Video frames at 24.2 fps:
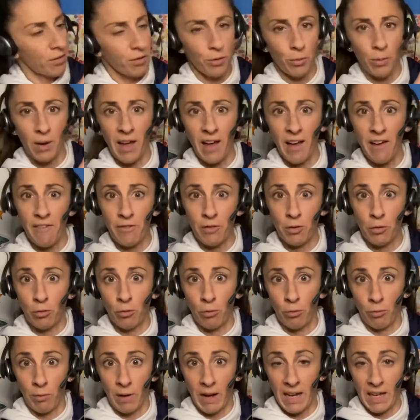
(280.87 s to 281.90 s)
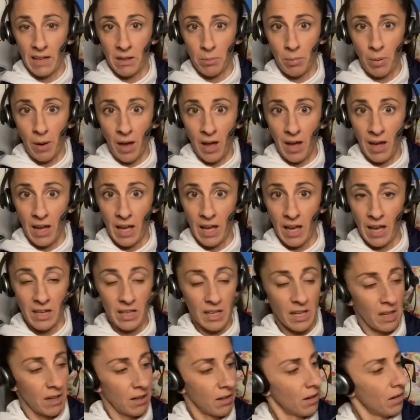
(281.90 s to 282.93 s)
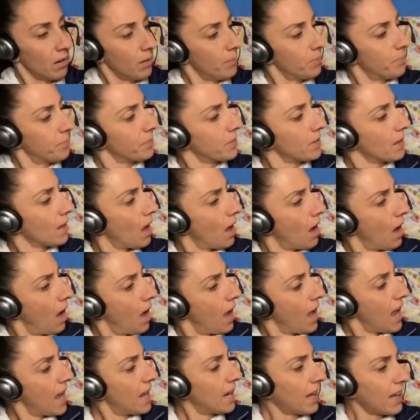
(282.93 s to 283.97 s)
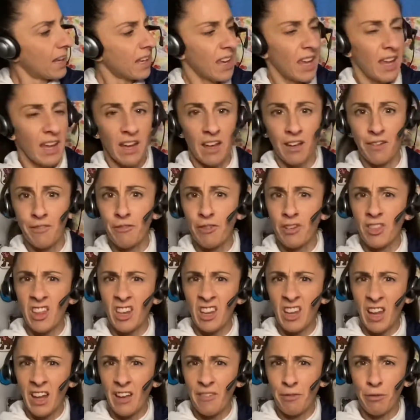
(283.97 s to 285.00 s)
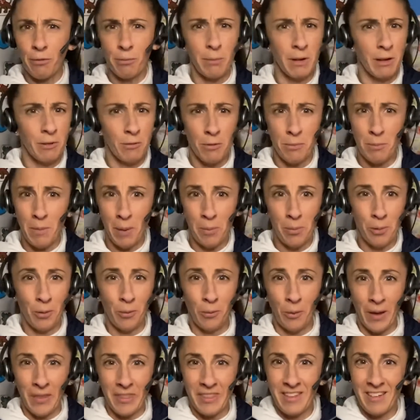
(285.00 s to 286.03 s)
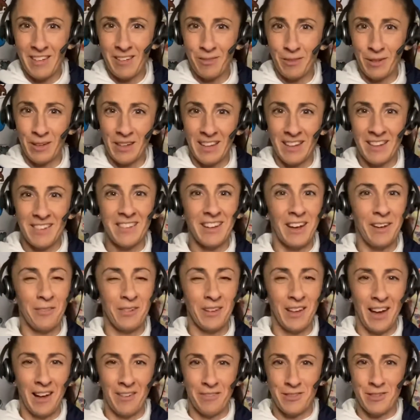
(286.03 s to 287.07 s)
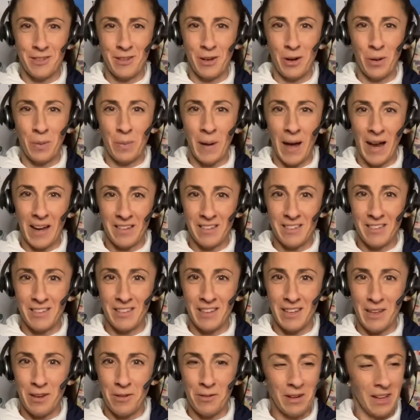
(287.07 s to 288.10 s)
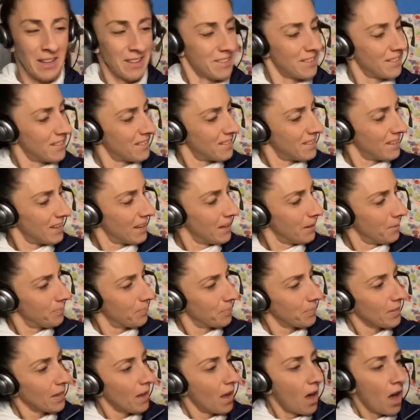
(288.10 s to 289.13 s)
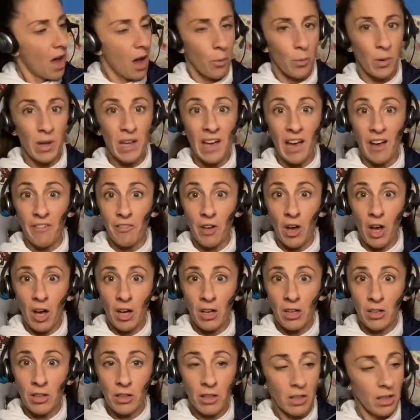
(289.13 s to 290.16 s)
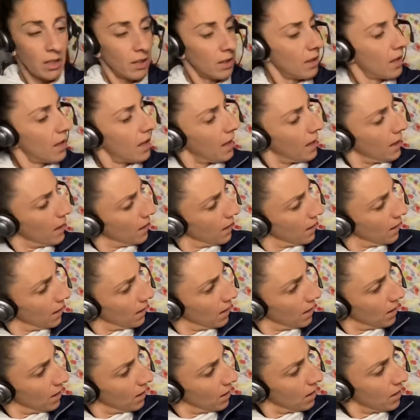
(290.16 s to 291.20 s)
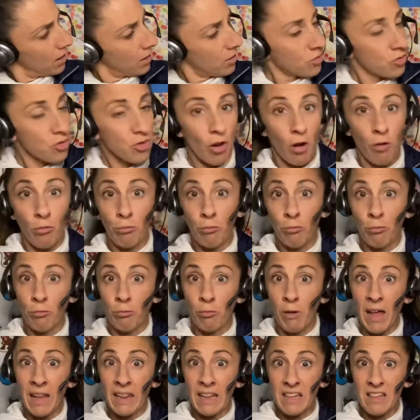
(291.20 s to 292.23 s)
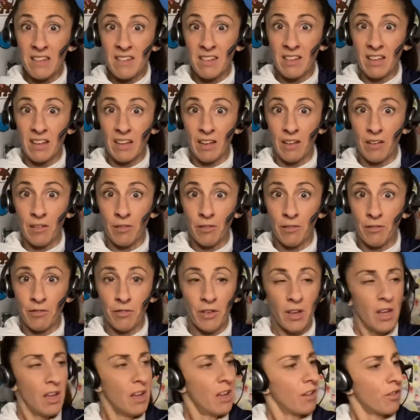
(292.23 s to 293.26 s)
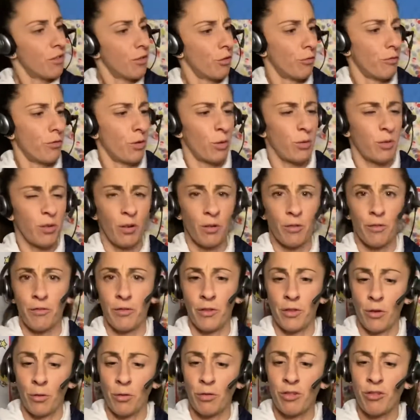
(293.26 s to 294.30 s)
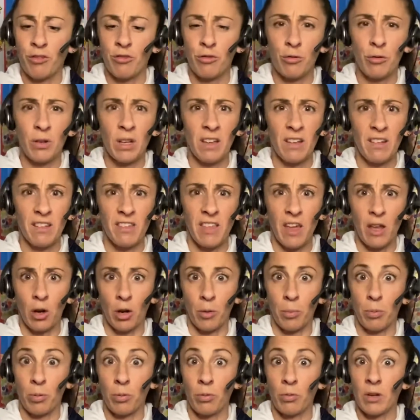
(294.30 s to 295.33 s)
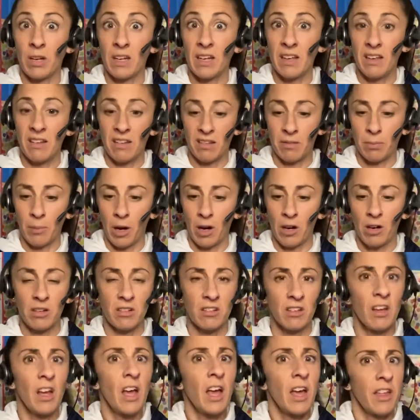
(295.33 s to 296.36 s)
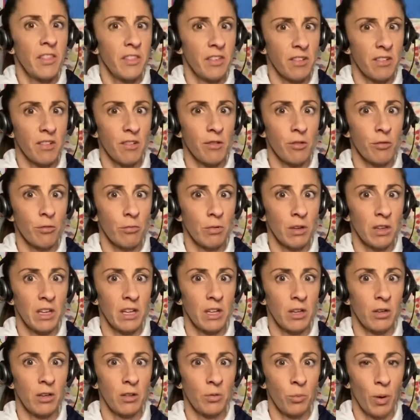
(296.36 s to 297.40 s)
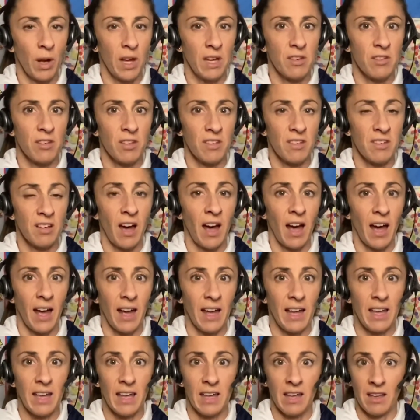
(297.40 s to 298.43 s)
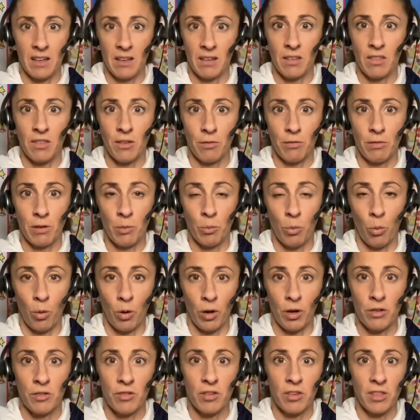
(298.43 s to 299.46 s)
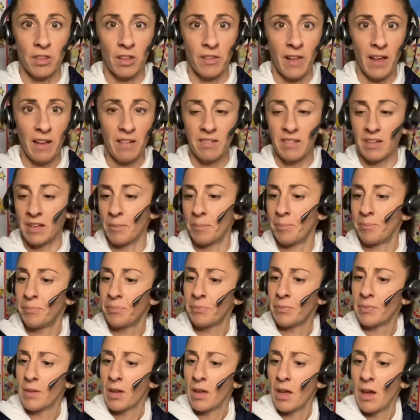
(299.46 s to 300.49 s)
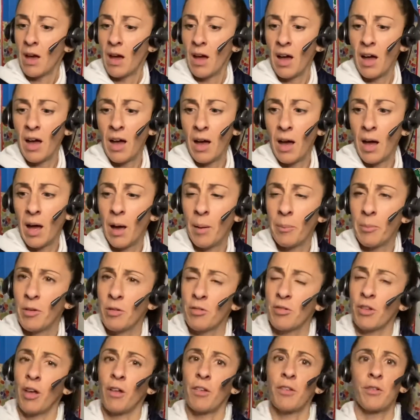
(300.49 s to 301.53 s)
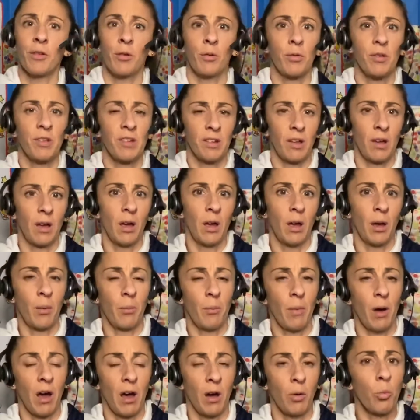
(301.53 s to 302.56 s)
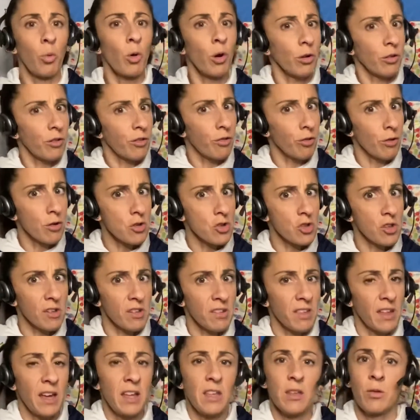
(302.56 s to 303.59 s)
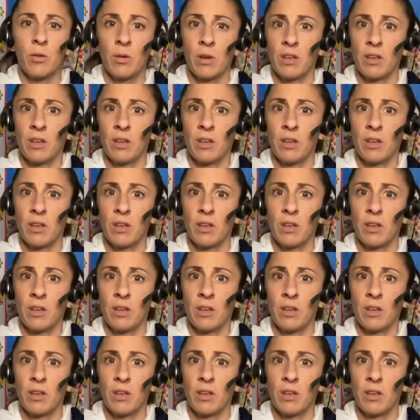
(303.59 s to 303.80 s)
have grandpa on here. And I can't for the life of me remember what this one is. I will have to go back to the unit to see. We have uncle and relative. So for those students that are pretty smart, this is a really good way to tie in the reward to the lesson. There's also some word searches that you can